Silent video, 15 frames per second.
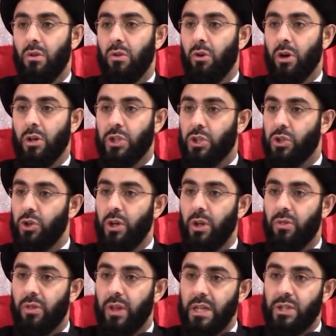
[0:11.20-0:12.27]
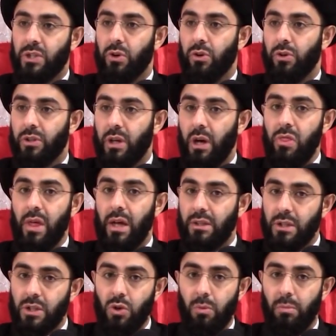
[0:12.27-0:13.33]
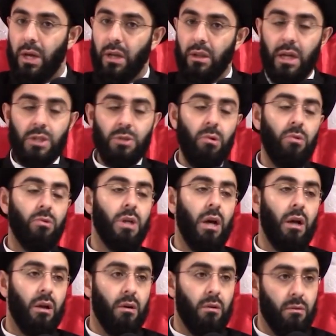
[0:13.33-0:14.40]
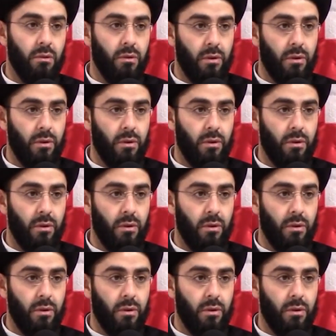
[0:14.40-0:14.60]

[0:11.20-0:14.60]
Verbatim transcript: There are certain things that are done that disobey Allah subhanahu wa ta'ala.